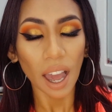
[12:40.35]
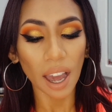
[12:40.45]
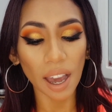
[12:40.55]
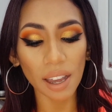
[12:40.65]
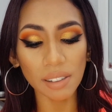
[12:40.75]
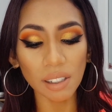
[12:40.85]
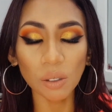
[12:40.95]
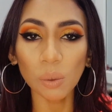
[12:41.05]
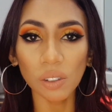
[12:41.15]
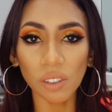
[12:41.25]
and
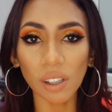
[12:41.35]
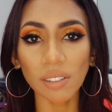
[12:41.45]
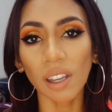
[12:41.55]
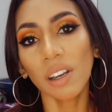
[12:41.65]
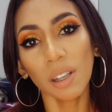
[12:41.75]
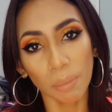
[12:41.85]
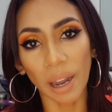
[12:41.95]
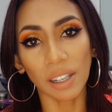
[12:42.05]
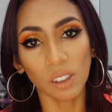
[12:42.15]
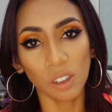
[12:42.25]
this was just a good
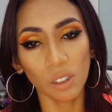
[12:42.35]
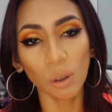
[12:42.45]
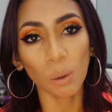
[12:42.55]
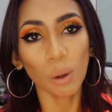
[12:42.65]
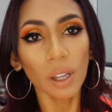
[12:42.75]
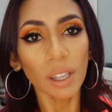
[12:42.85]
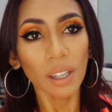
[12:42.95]
match. So